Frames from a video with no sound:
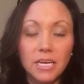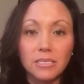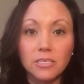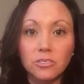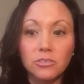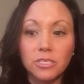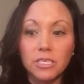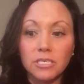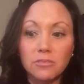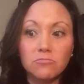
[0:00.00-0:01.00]
I
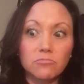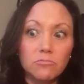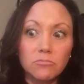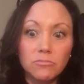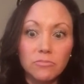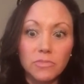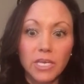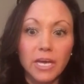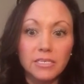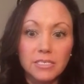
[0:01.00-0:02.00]
literally had